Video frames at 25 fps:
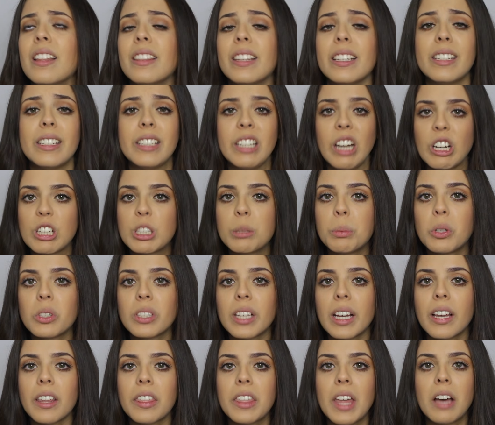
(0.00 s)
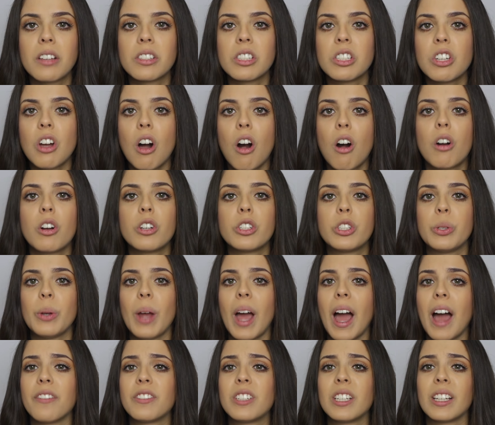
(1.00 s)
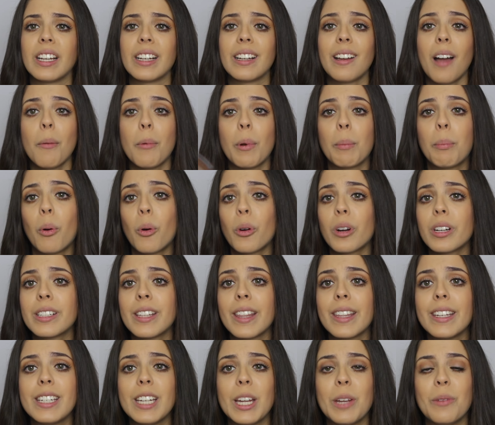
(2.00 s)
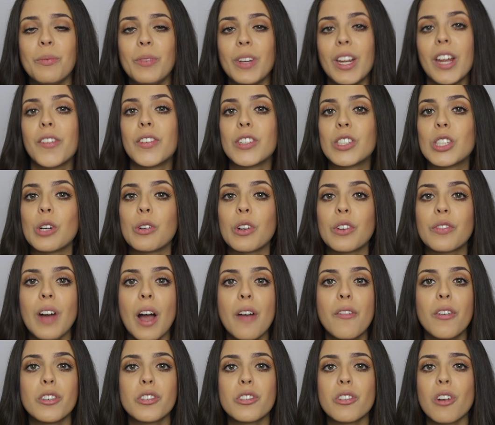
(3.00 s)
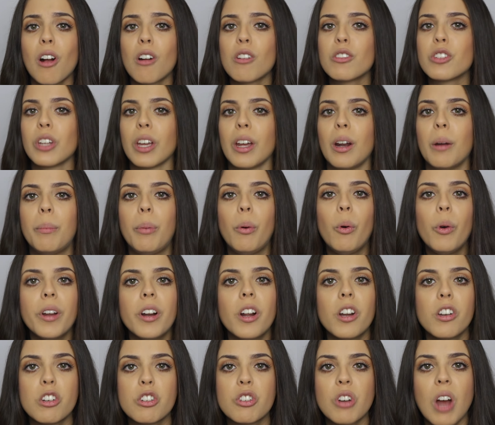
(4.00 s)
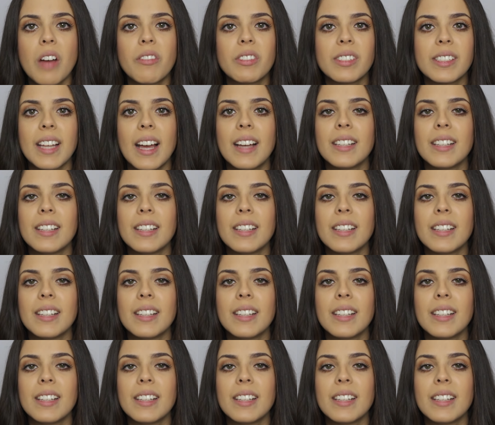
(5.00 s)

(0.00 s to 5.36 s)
the deductible is like a thousand dollars you have to like report it to the DMV if it's over five hundred dollars you get a point on your driver's